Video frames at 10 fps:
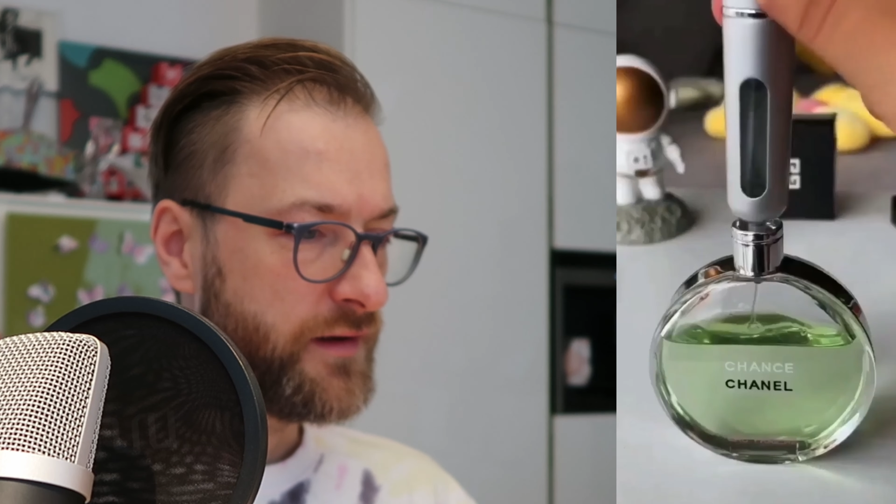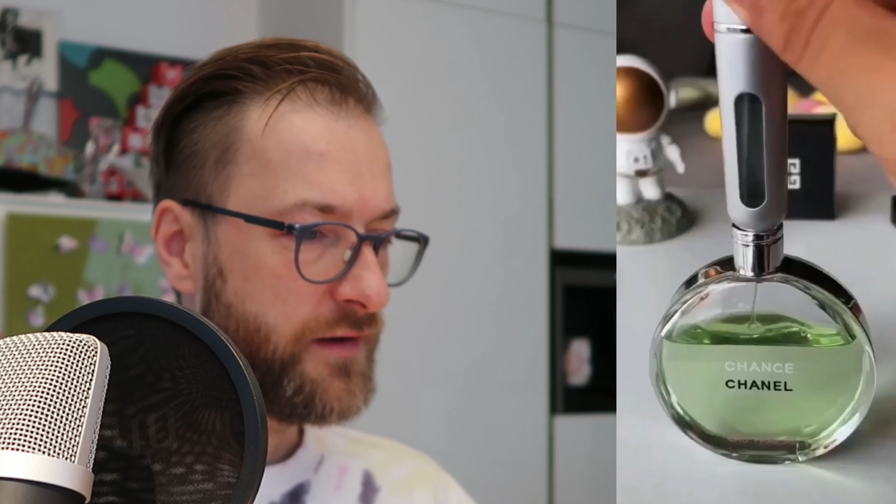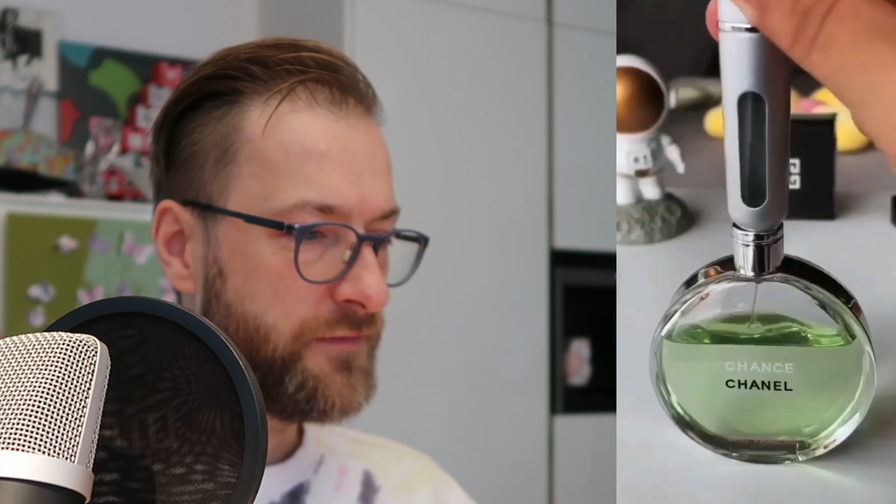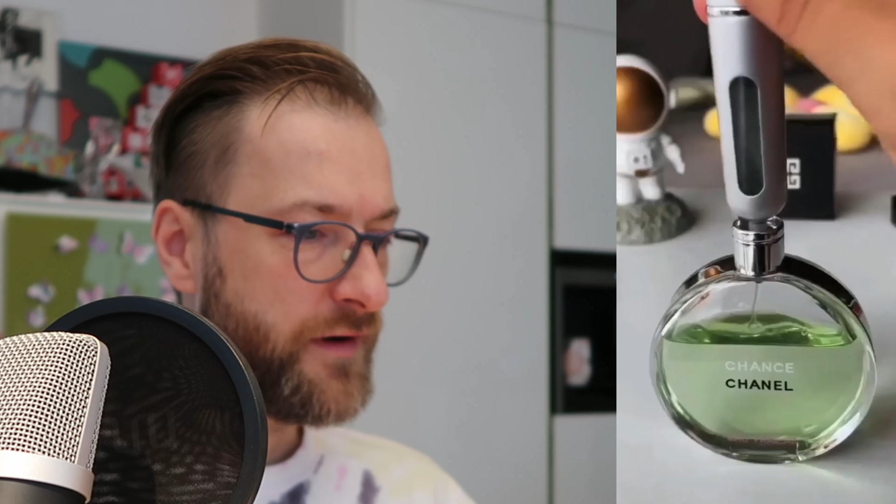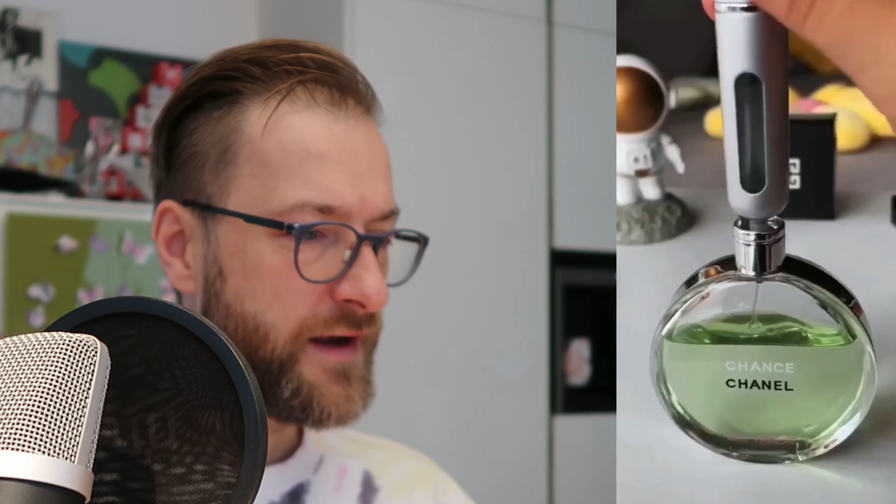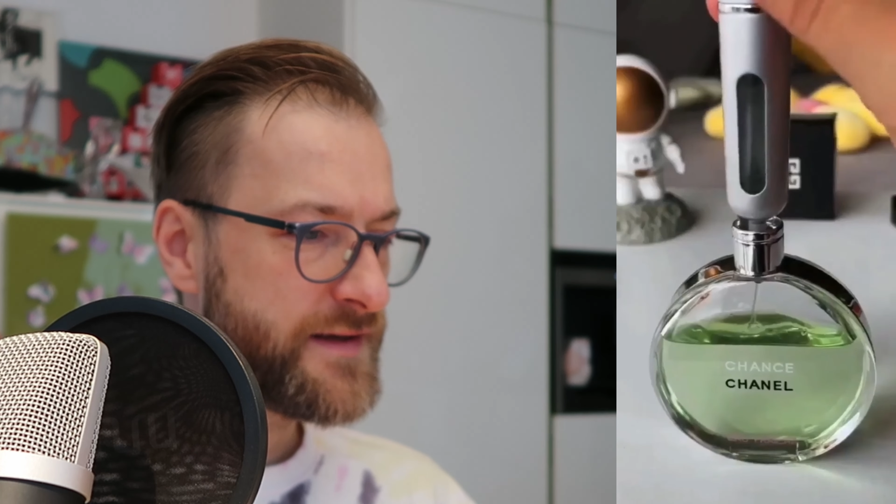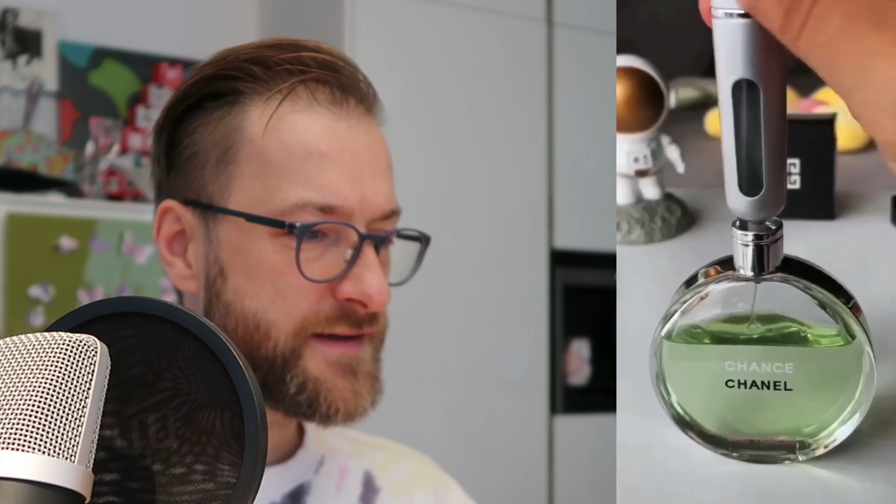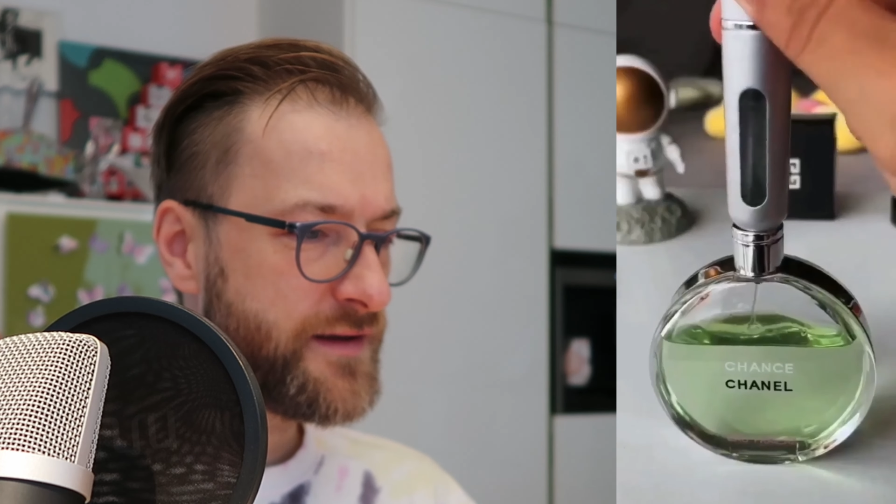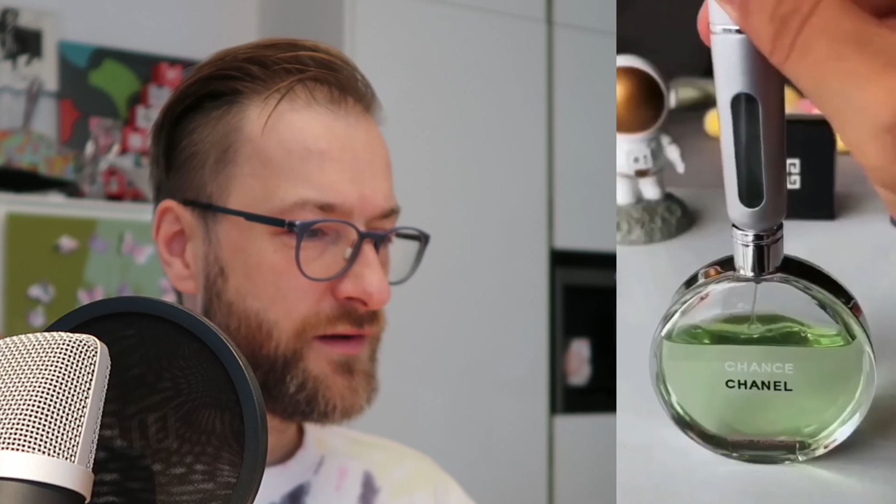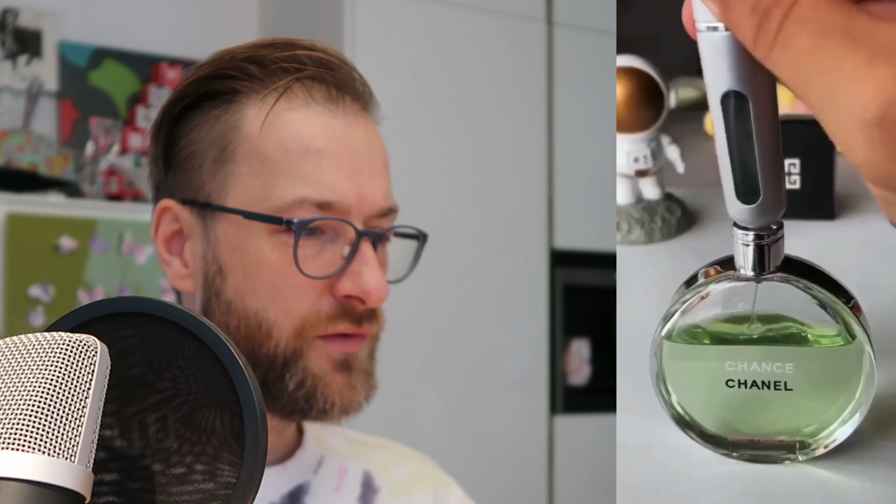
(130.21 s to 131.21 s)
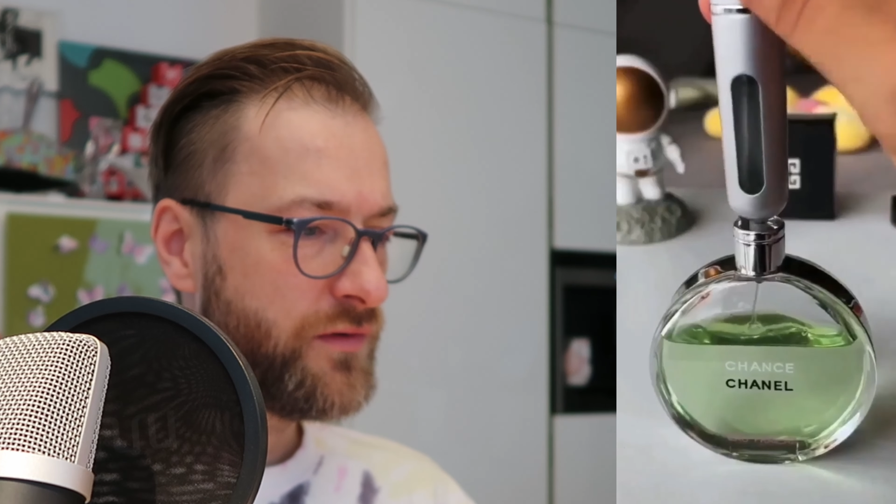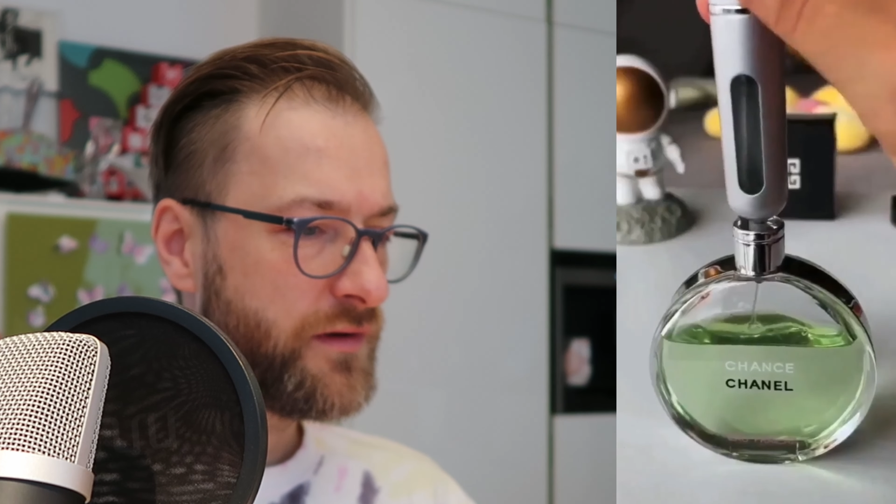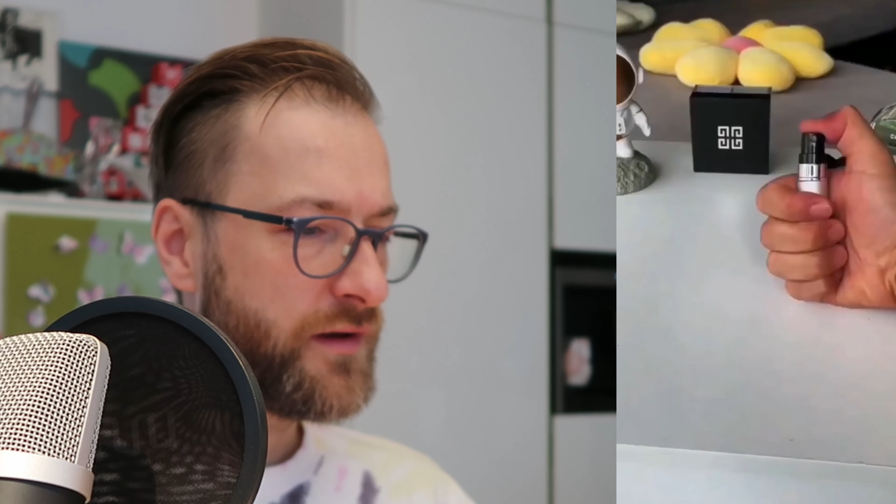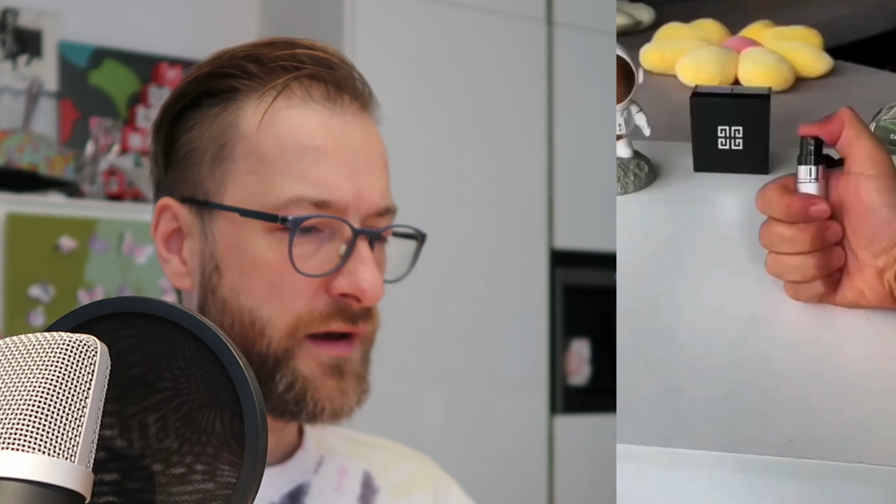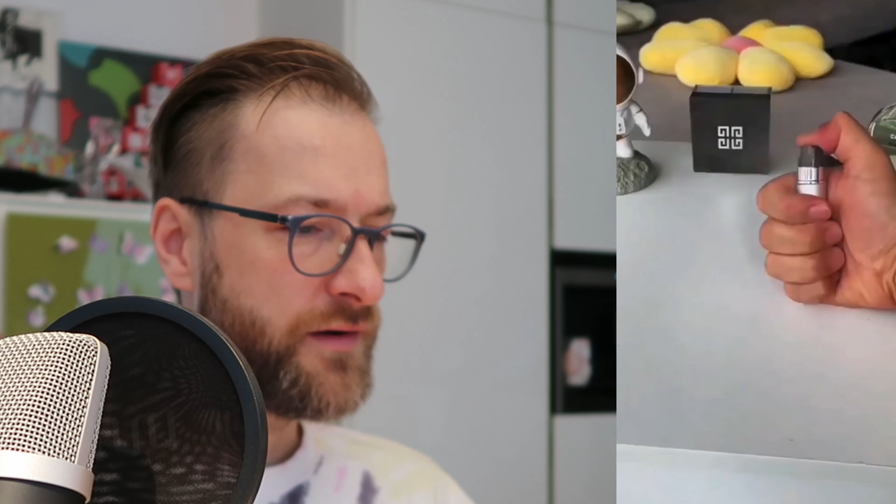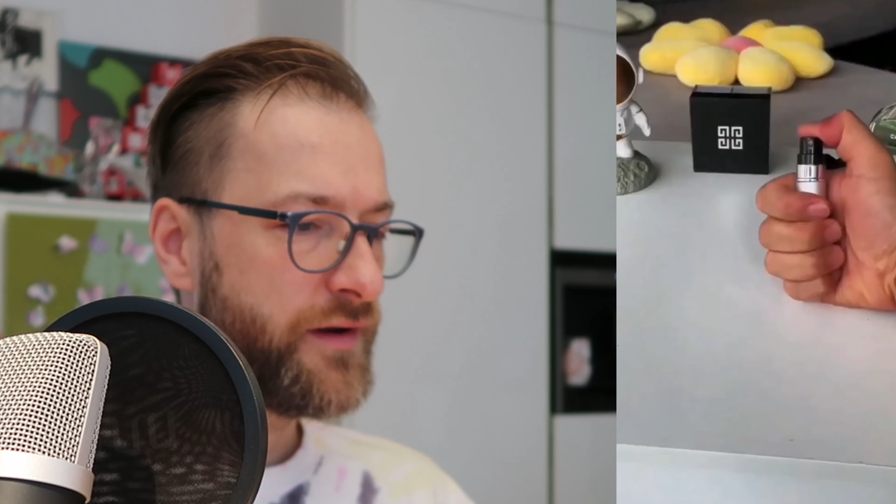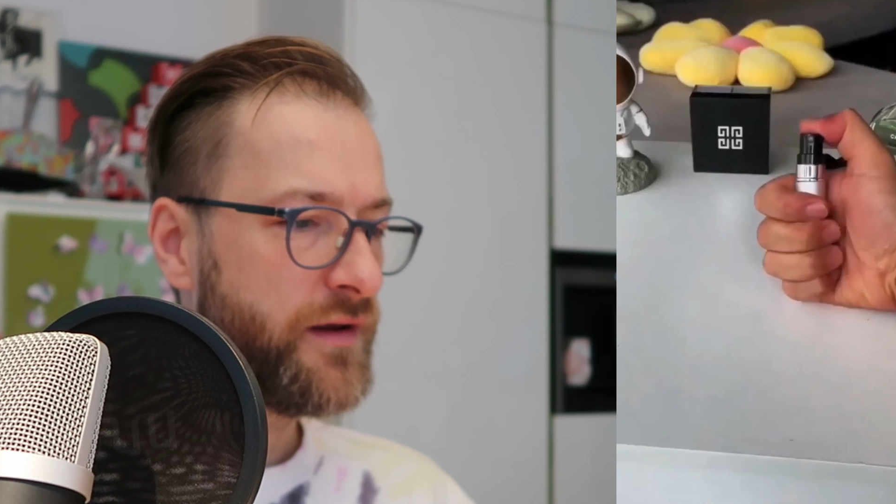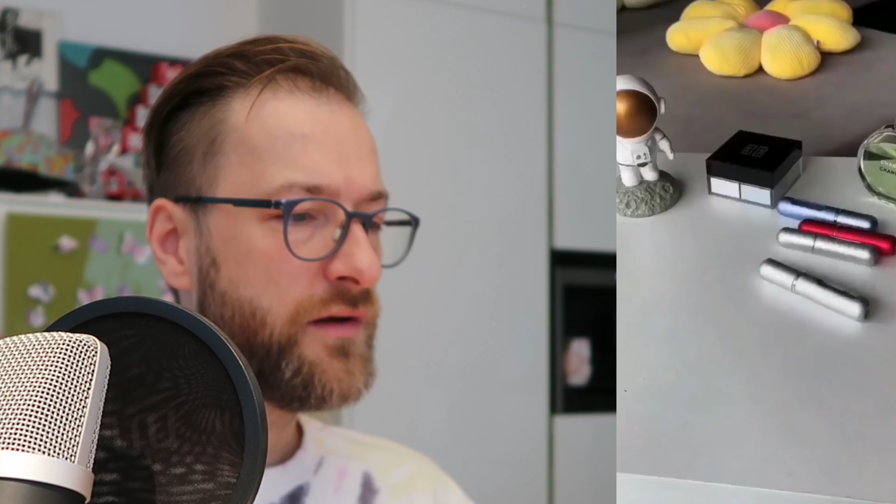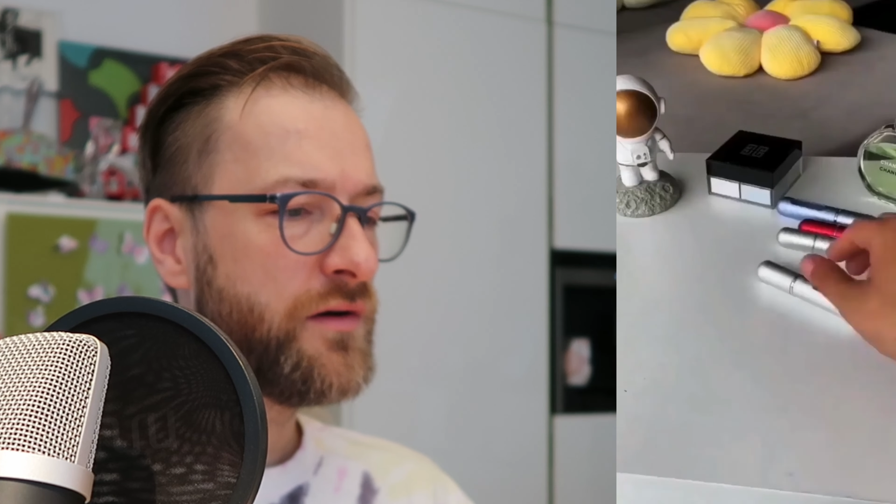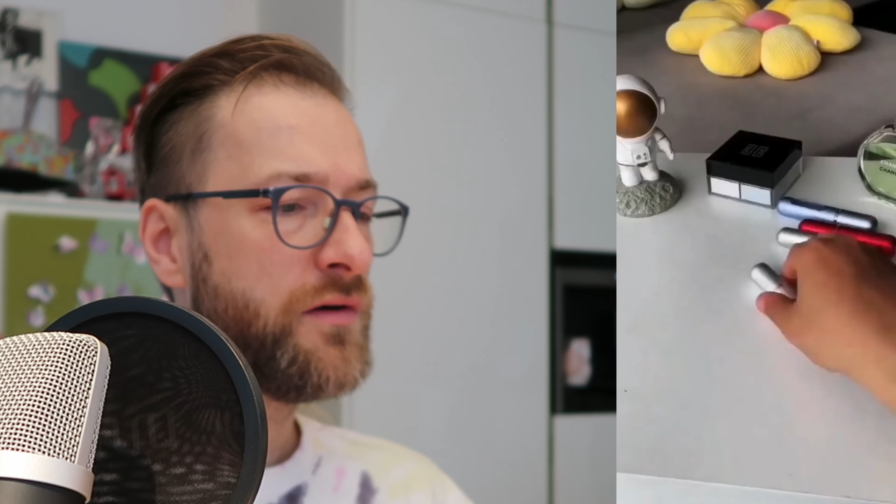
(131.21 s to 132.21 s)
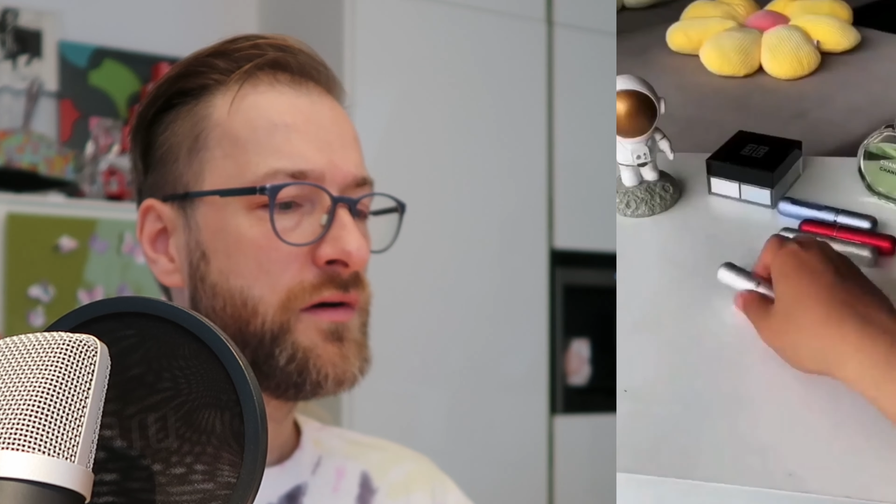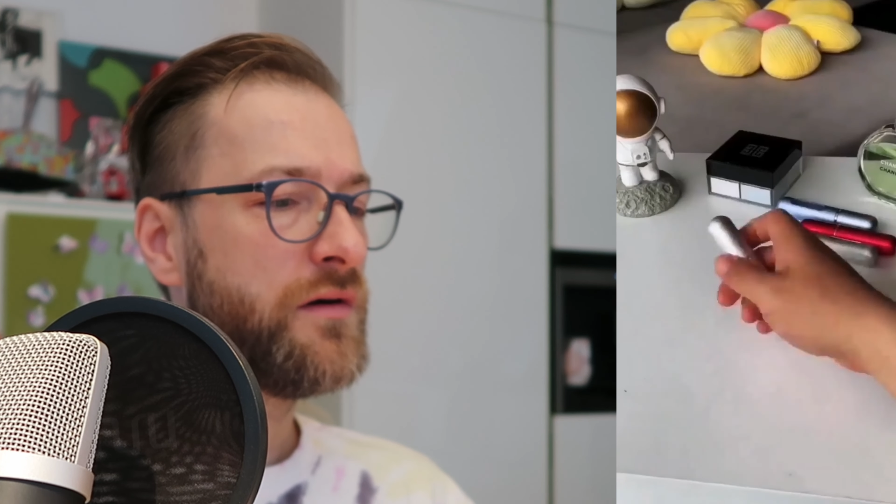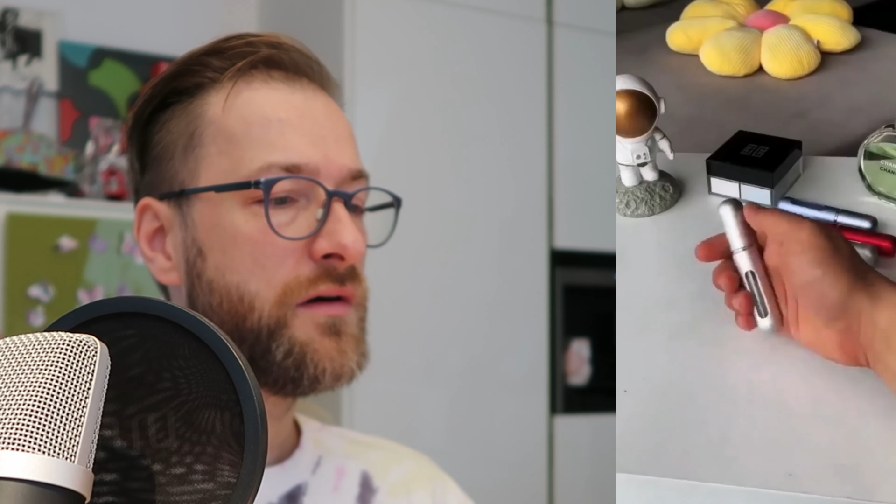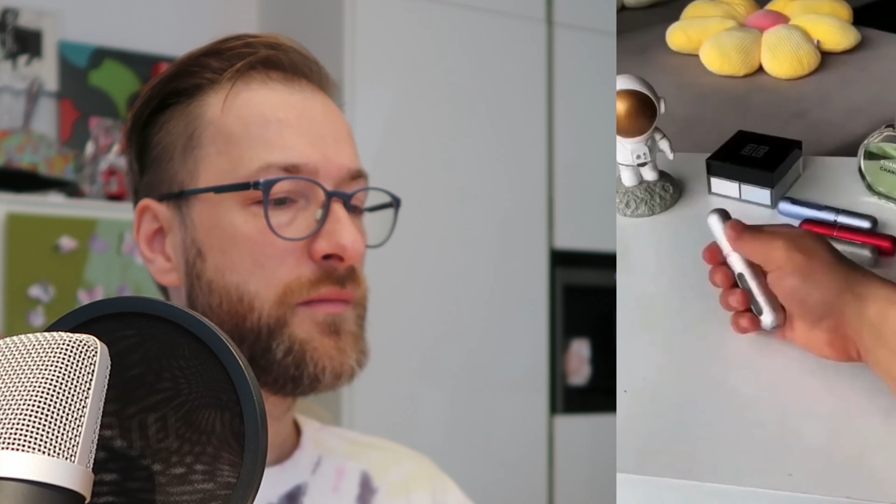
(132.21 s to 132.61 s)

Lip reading: device to carry your